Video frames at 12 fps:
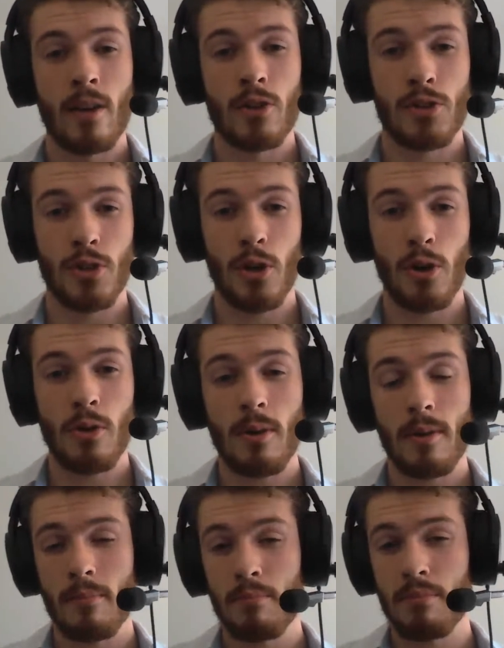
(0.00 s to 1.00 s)
So,
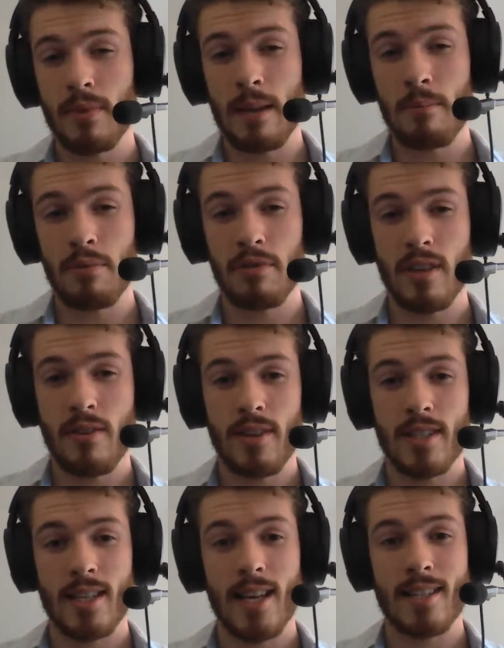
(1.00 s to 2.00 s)
in
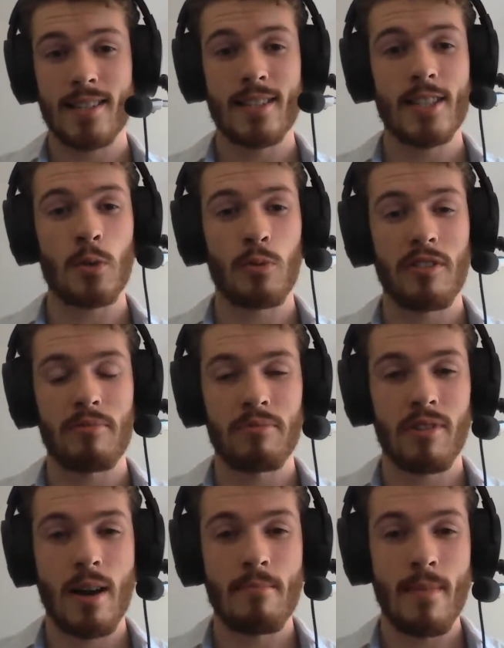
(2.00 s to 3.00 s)
previous lessons, we've
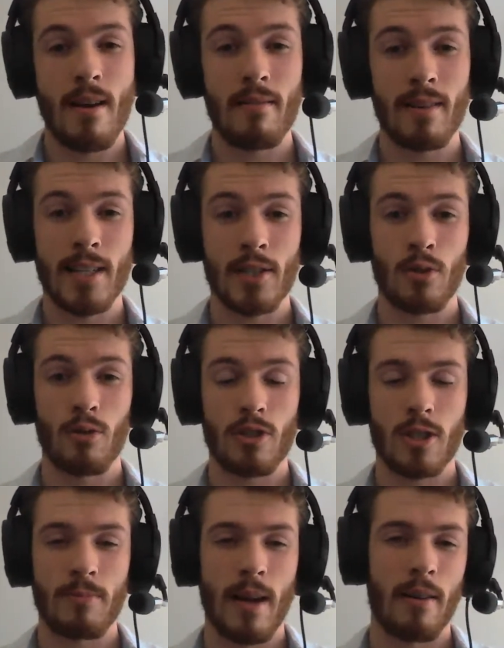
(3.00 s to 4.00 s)
primarily
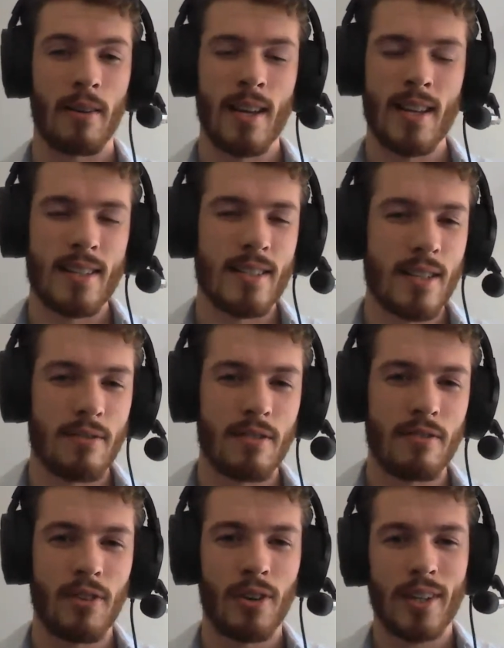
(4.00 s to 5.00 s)
talked about
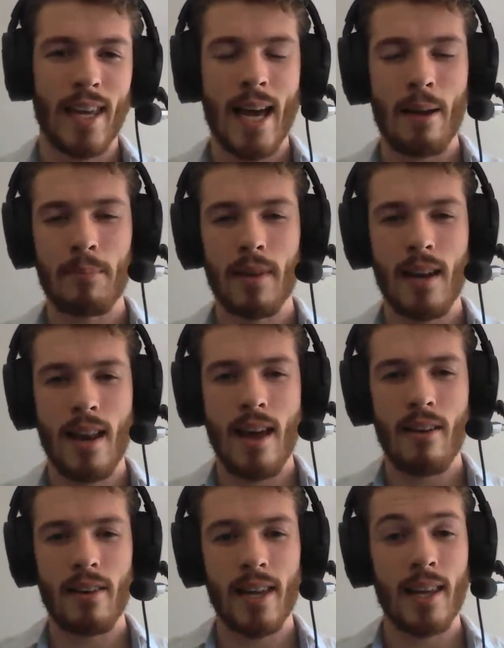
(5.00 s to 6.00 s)
different
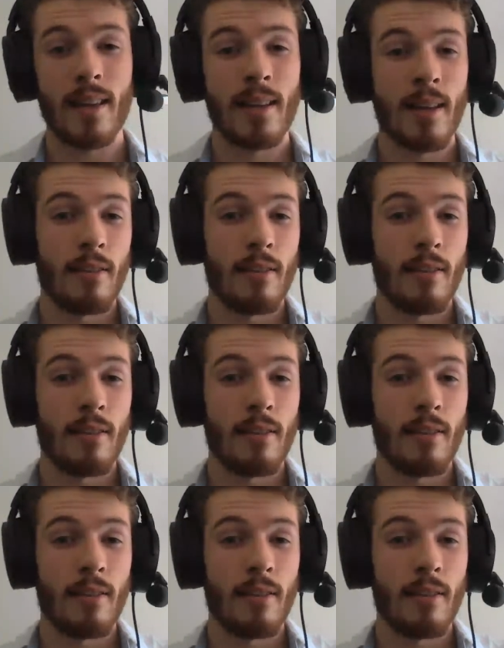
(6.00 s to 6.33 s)
vocabulary